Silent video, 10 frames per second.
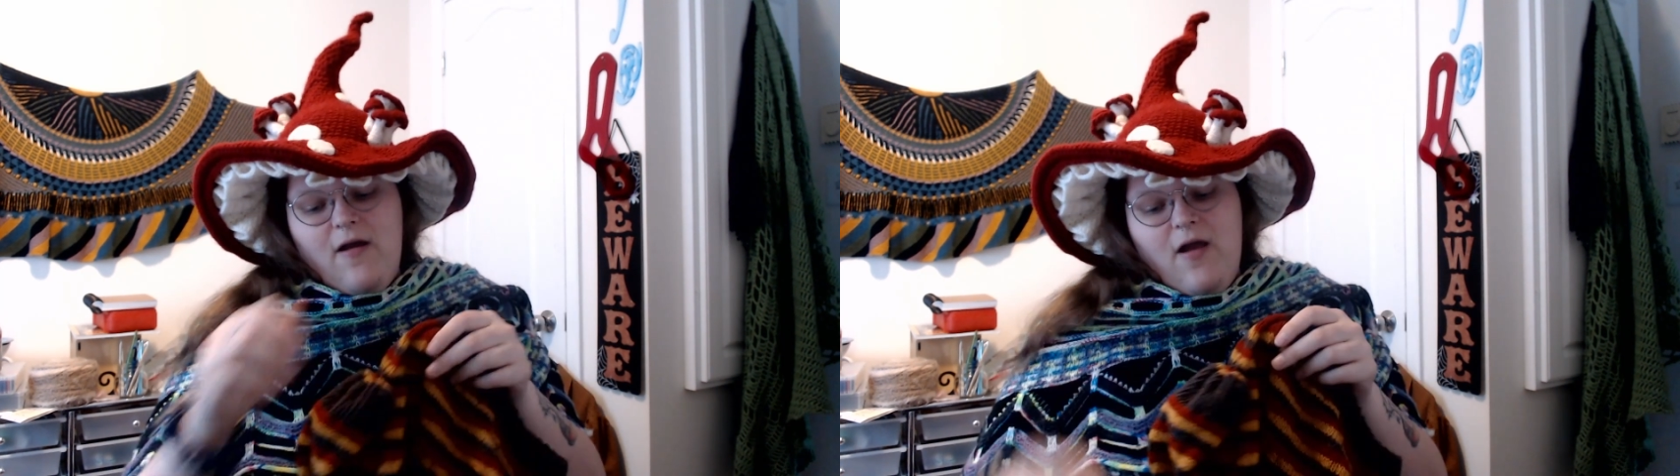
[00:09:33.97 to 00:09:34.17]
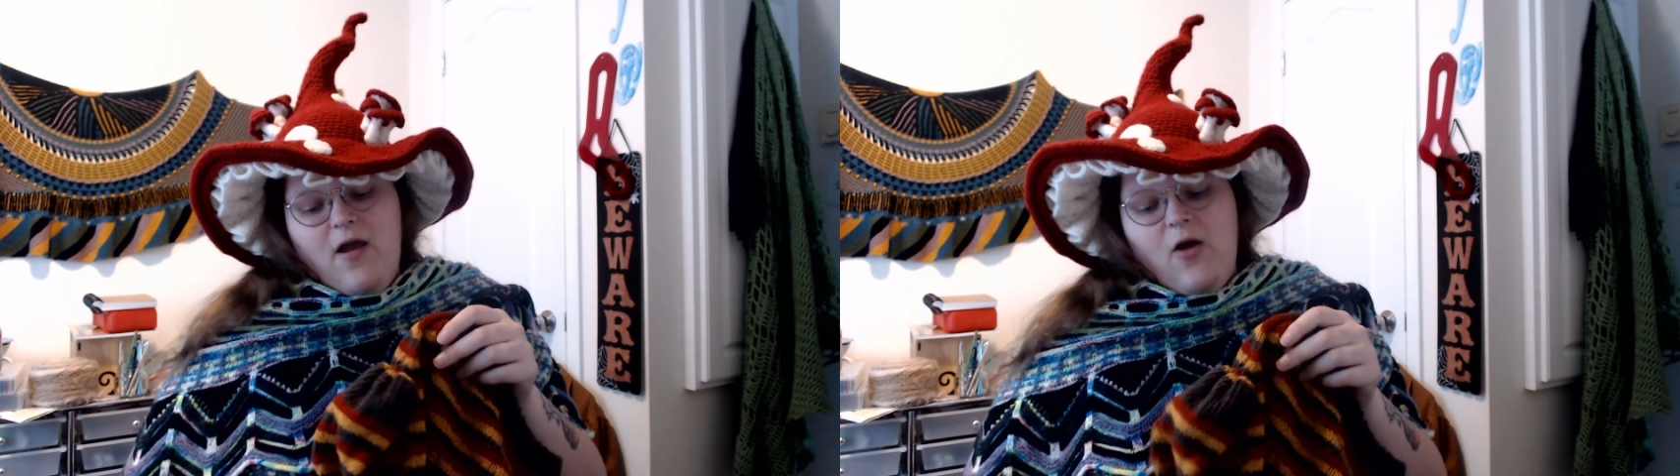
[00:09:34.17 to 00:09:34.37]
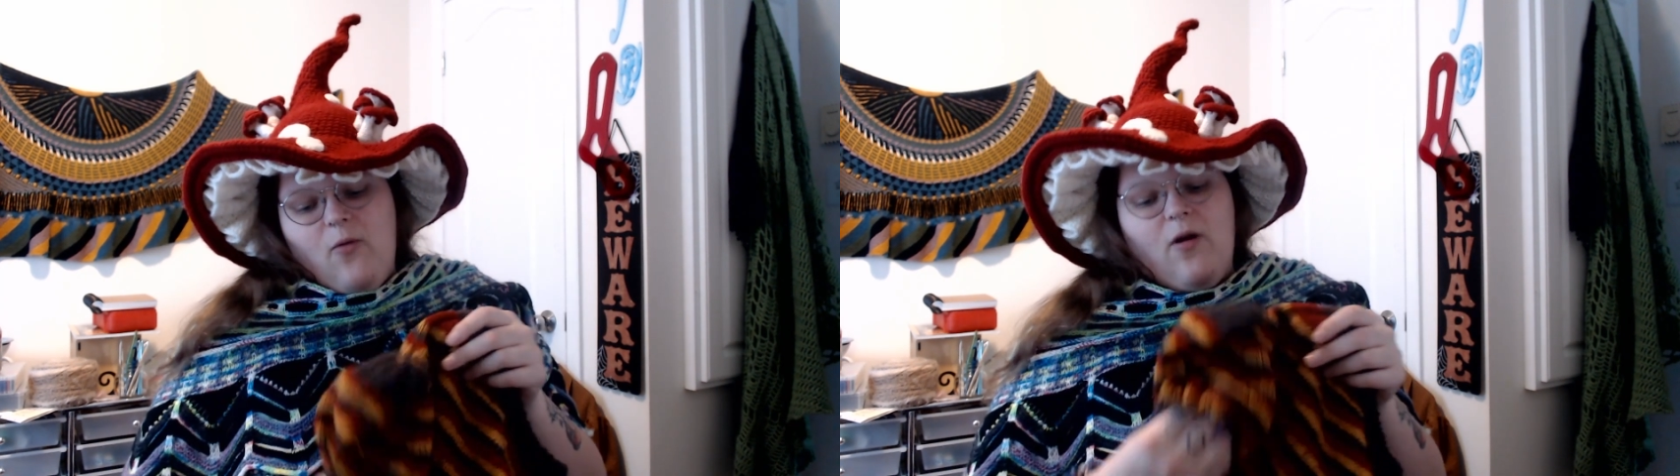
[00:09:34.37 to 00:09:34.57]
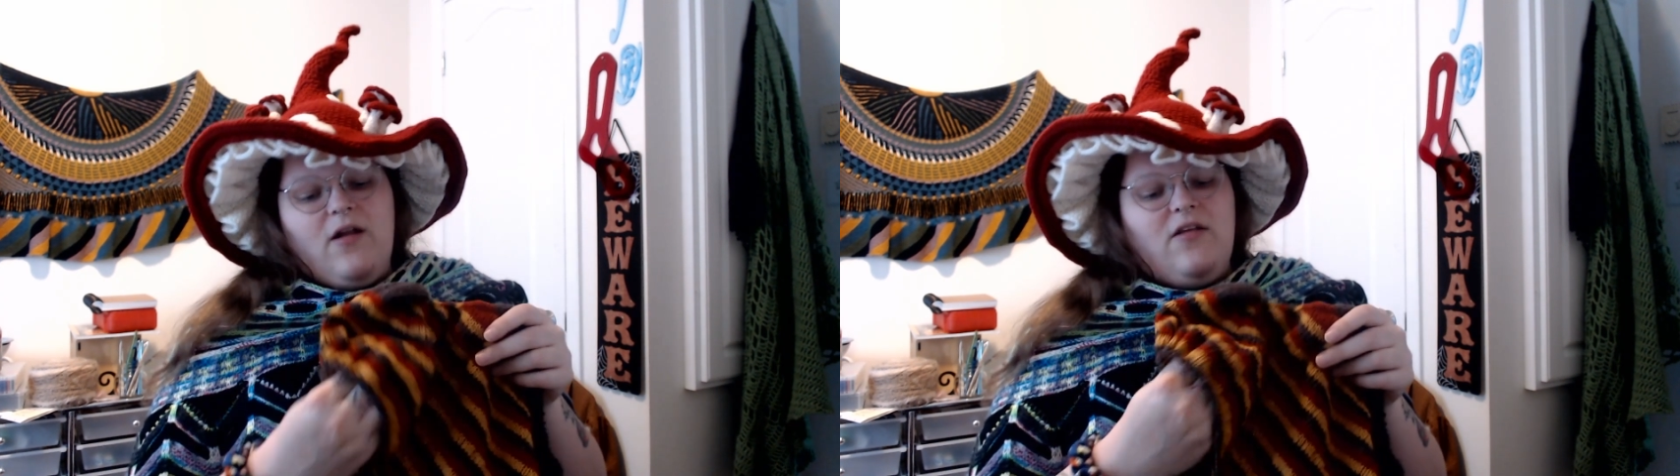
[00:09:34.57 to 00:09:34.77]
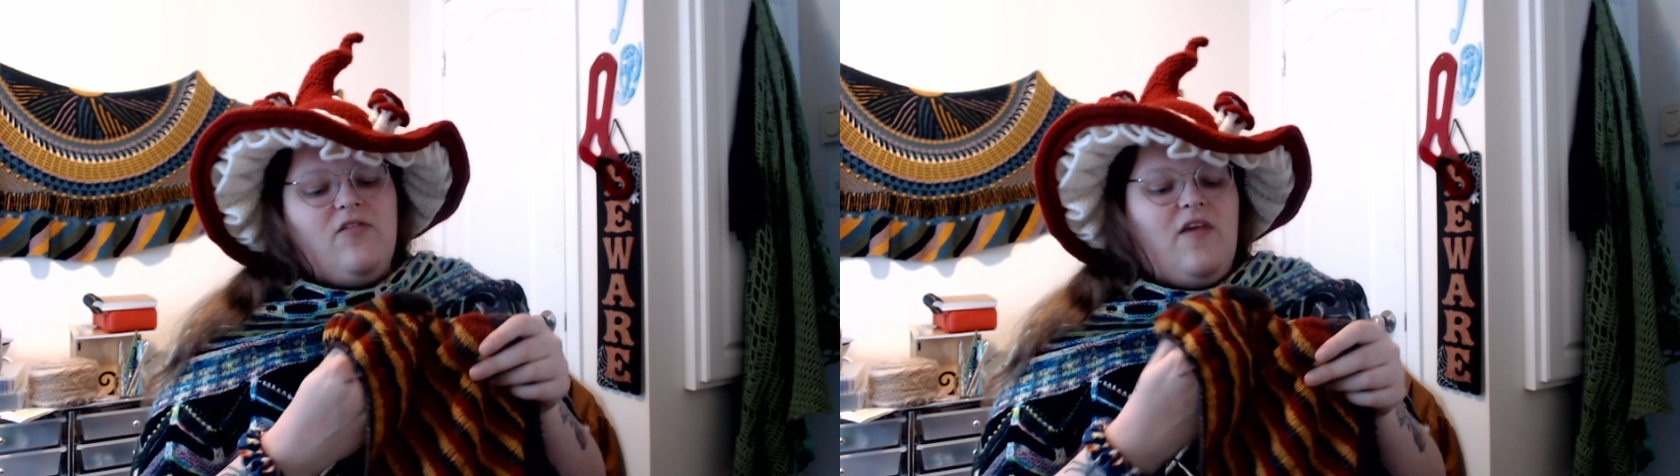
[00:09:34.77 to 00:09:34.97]
We're going to
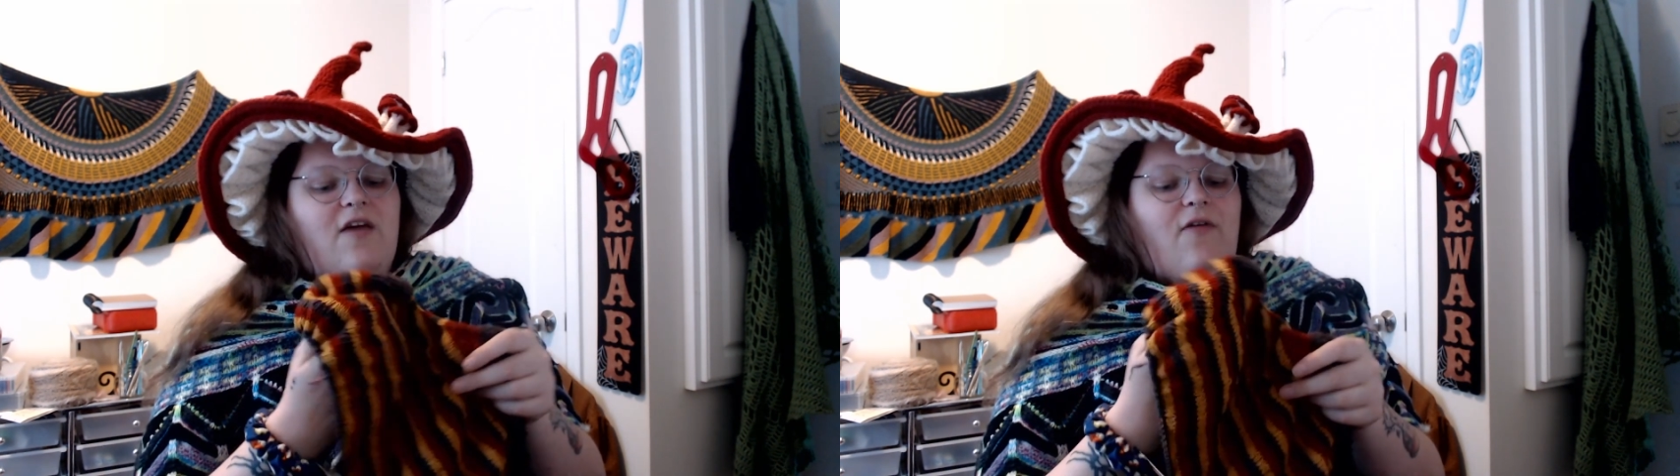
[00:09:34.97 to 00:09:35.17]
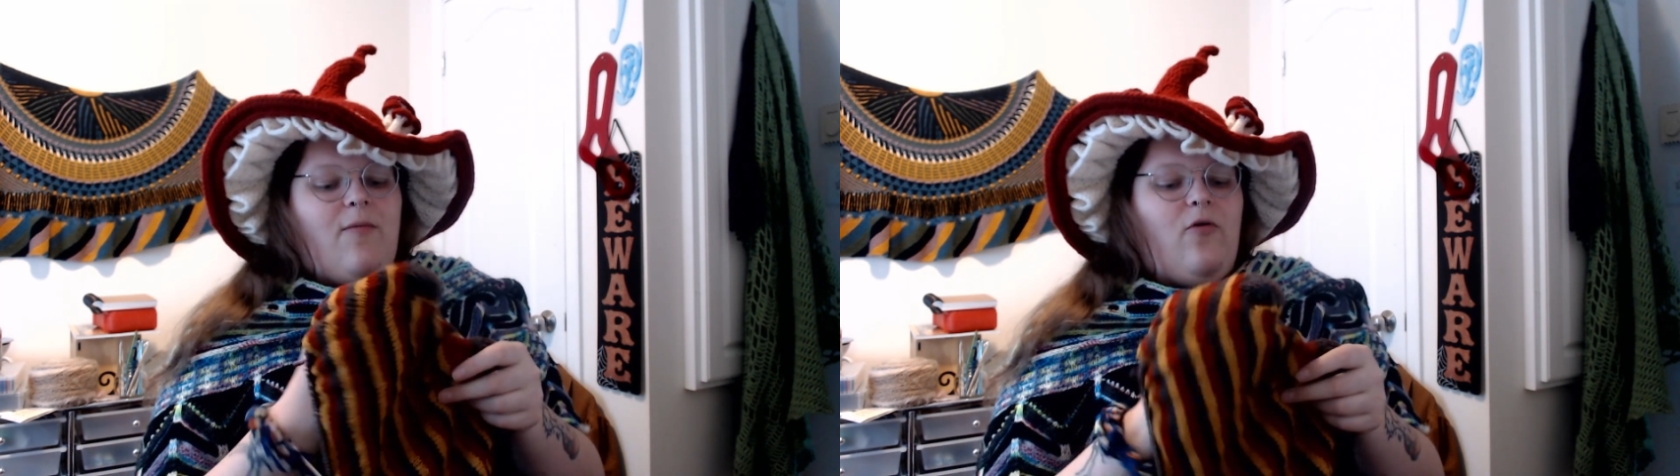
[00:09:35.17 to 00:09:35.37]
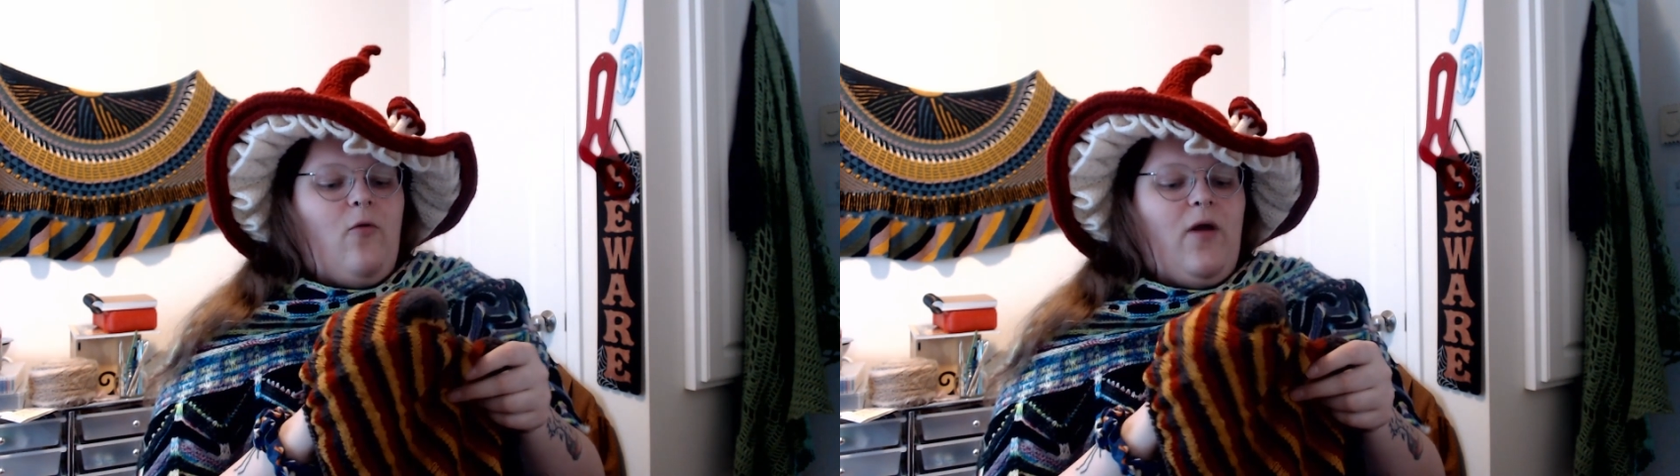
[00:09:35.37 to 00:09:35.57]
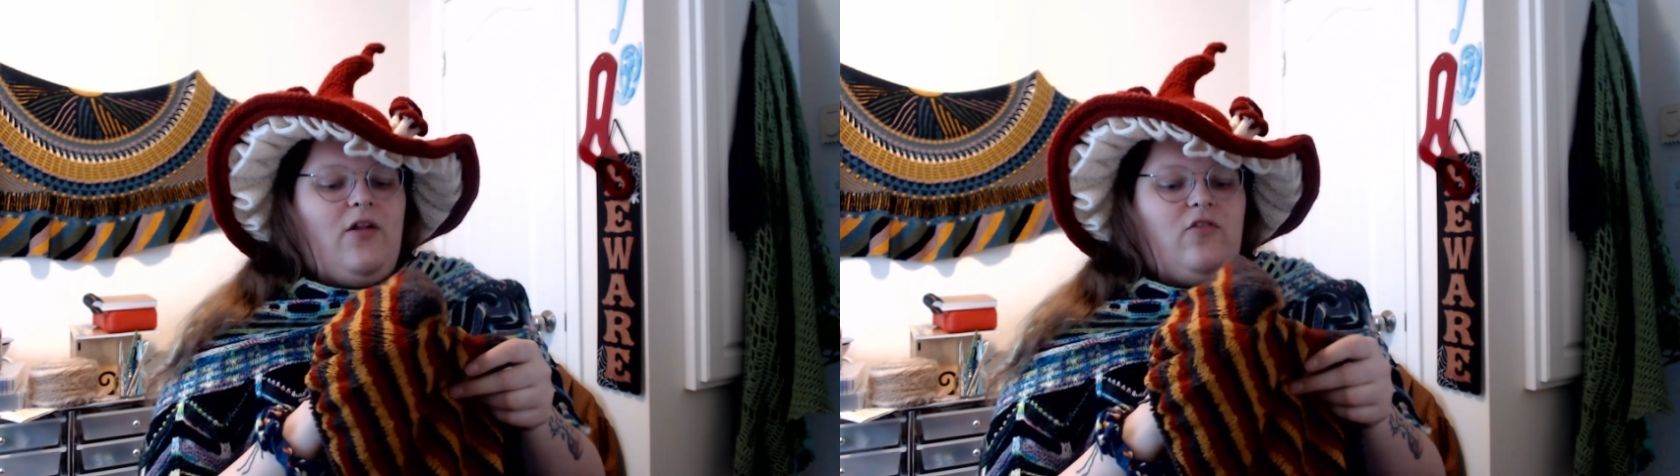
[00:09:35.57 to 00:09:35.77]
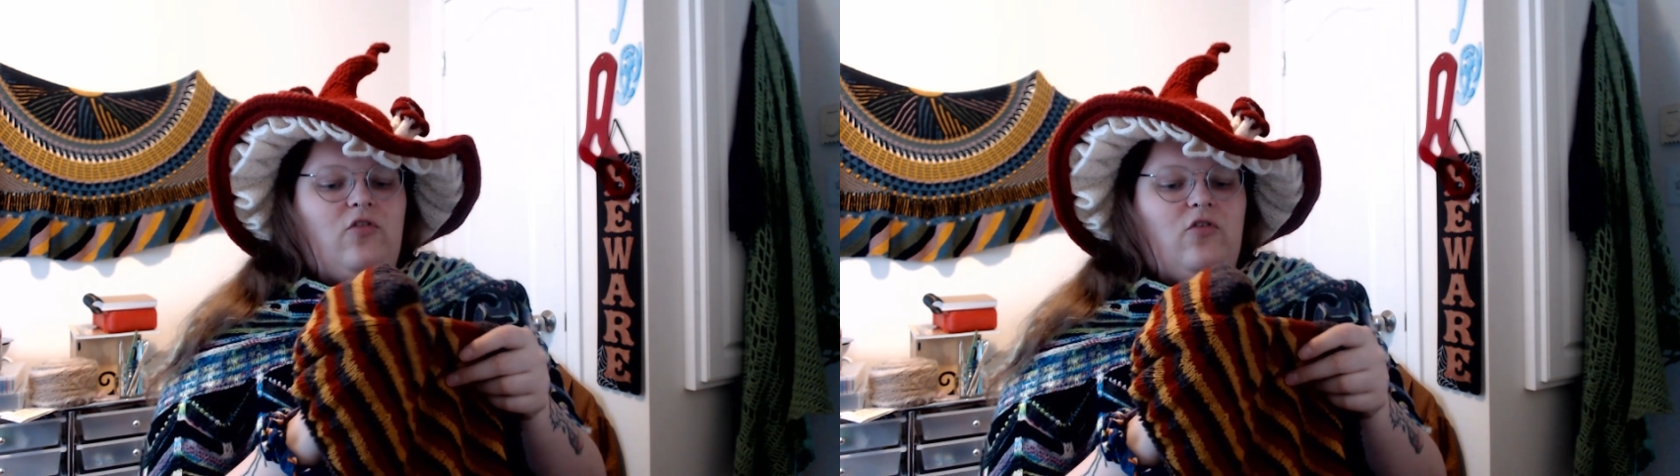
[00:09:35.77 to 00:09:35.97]
see if I'm going
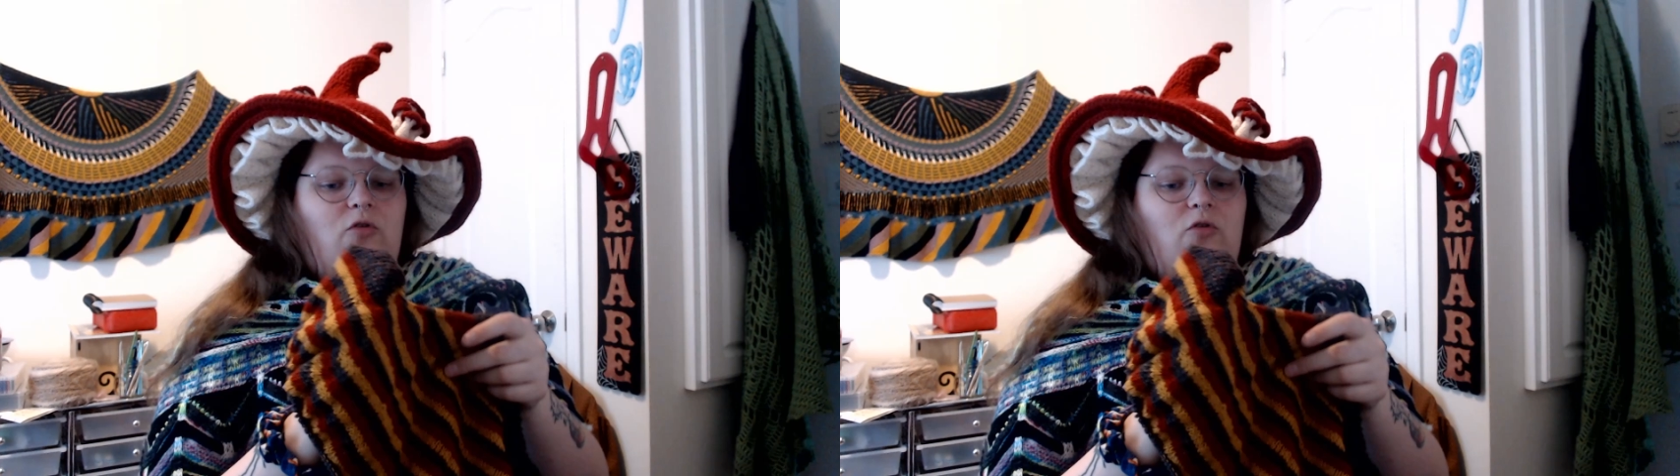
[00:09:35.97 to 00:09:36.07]
to